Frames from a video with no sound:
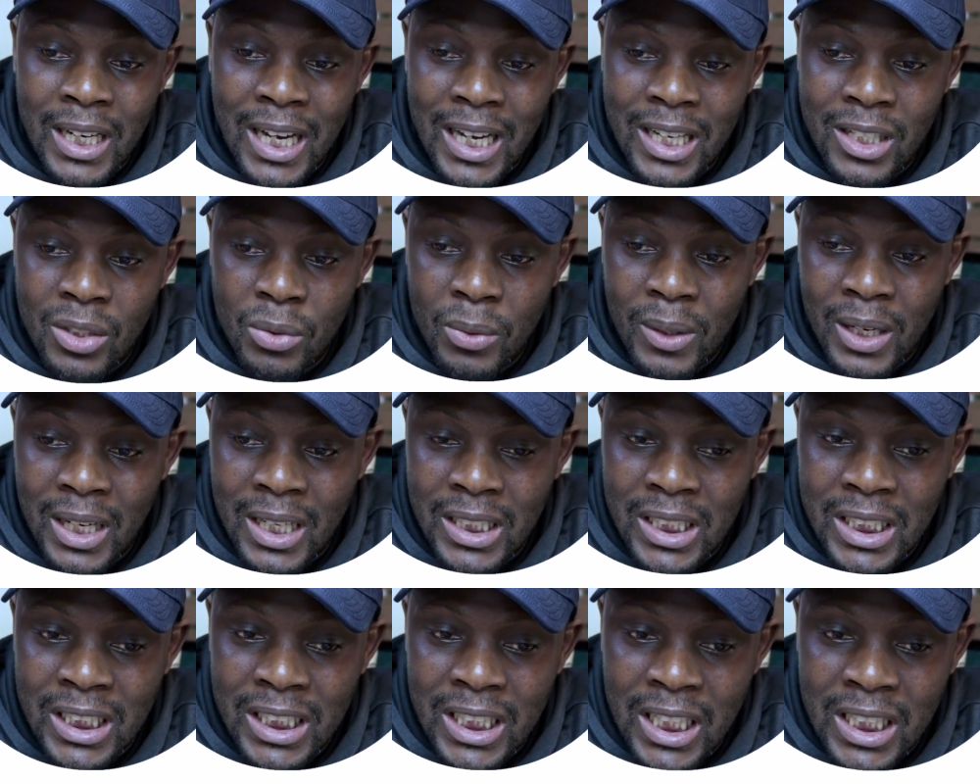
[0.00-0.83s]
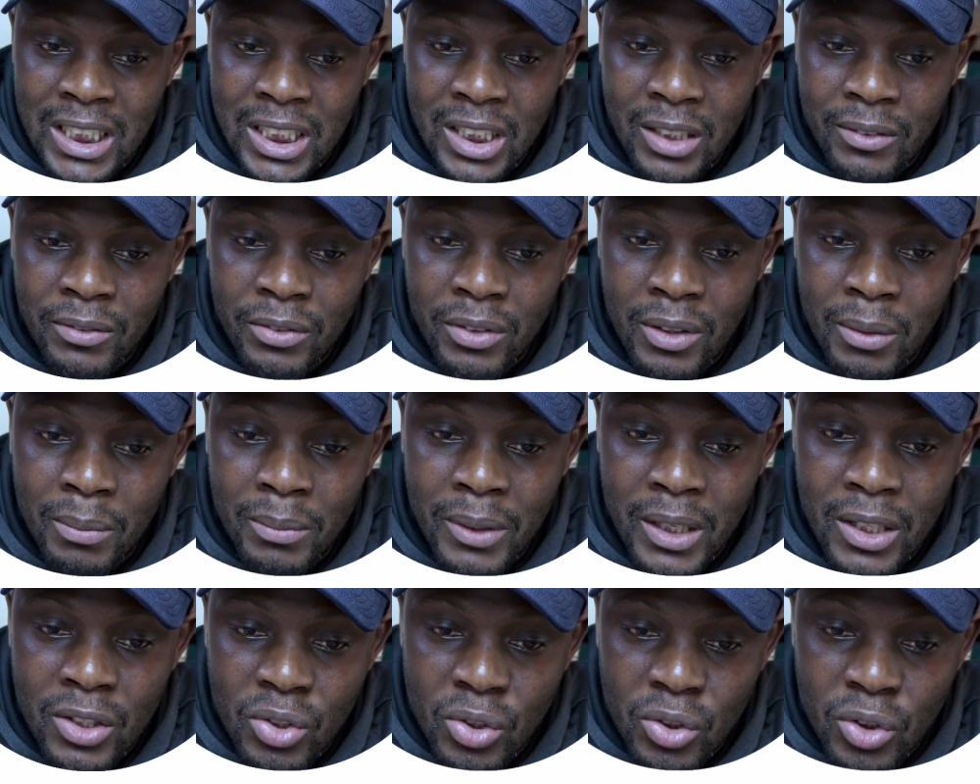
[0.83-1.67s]
as well as transcript from
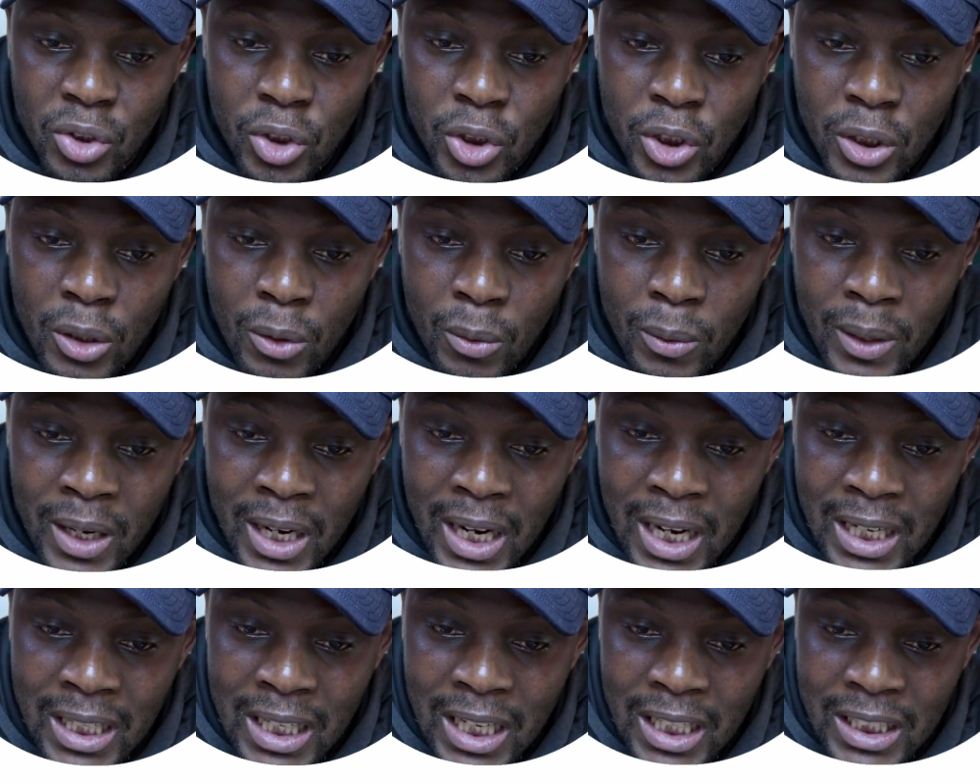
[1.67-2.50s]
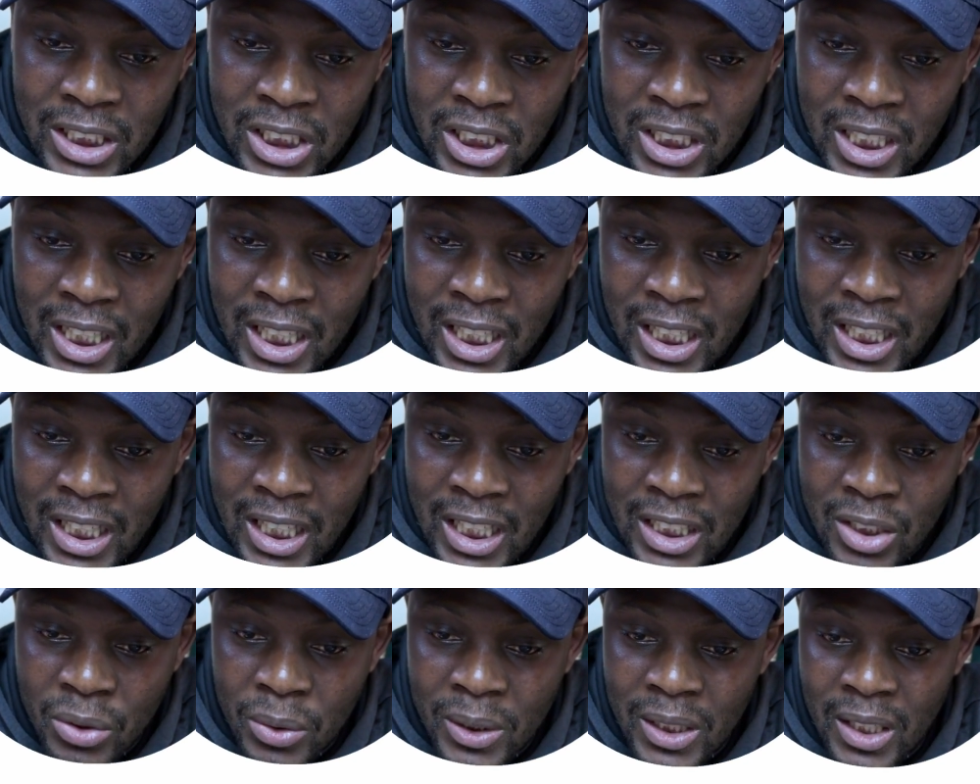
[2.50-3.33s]
institution where an additional
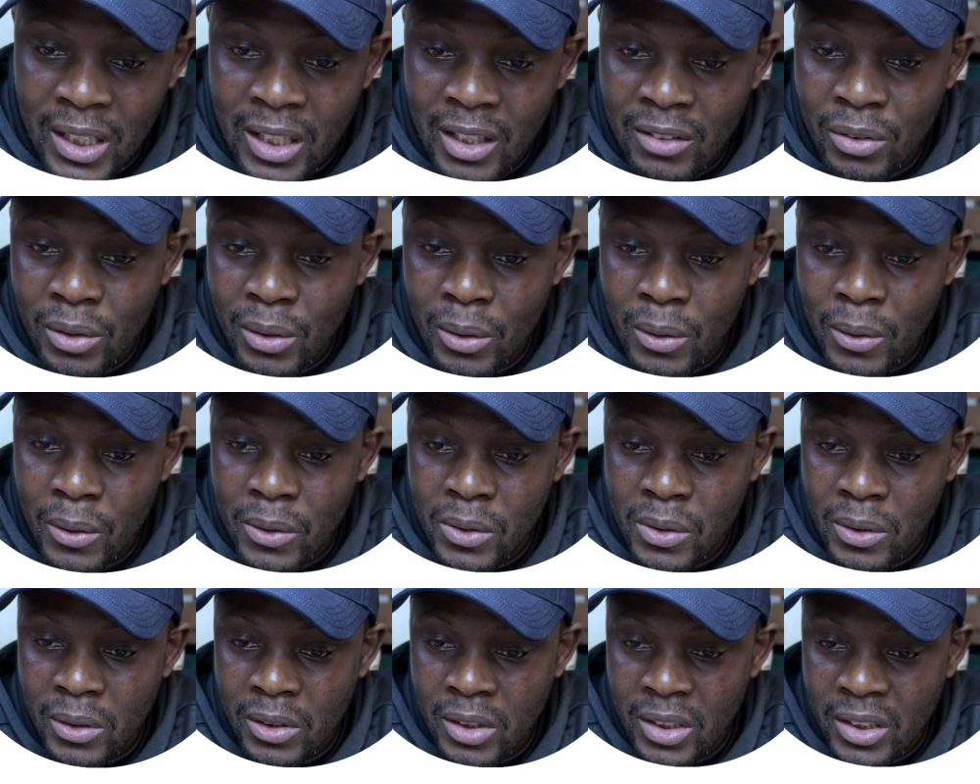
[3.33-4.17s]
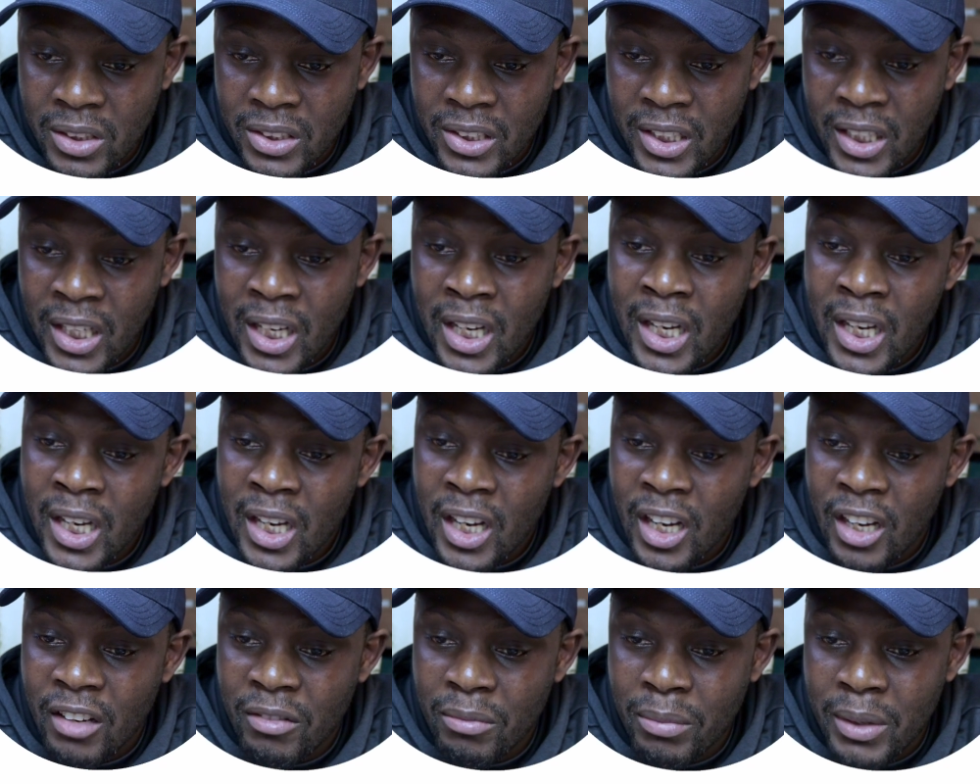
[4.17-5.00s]
graduate level course or degree
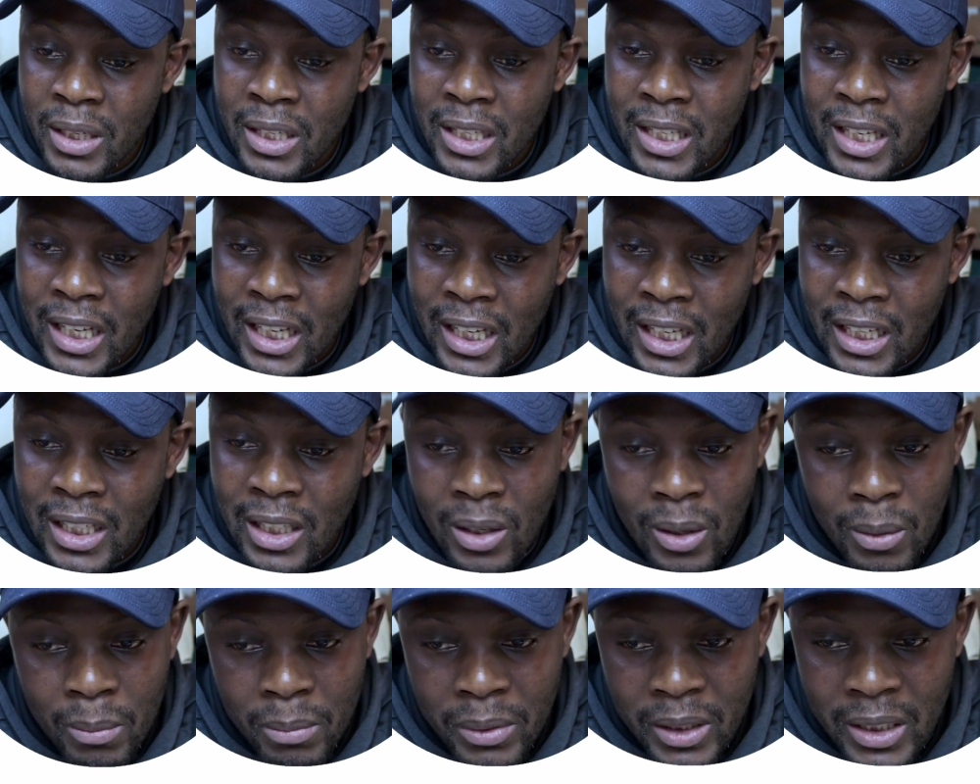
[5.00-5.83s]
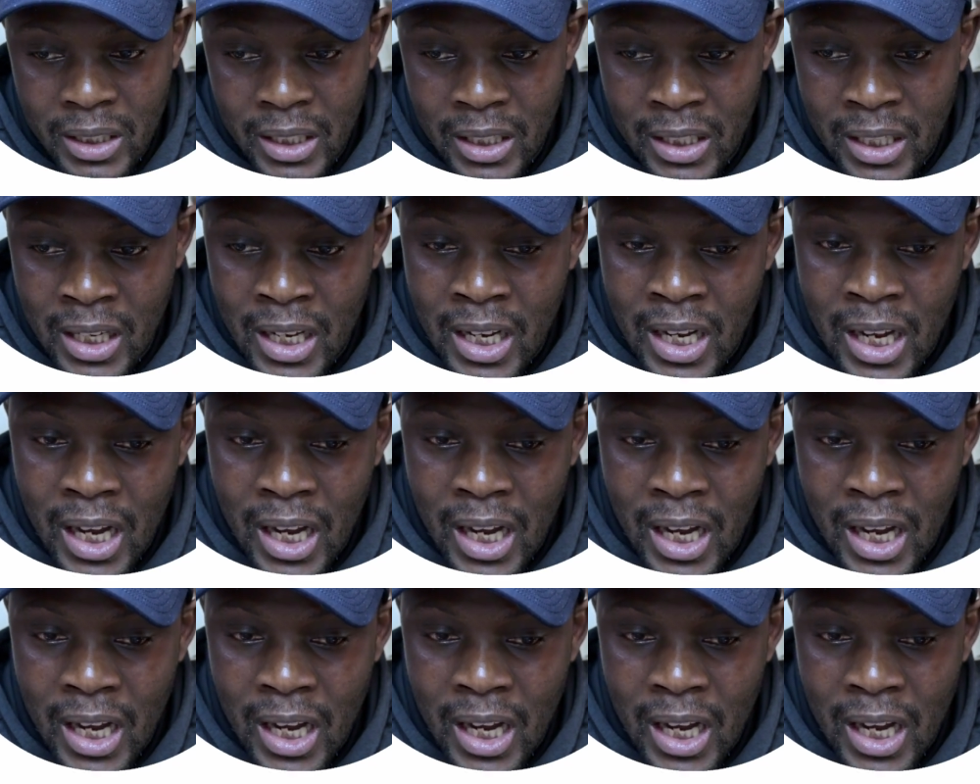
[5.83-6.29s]
have been completed.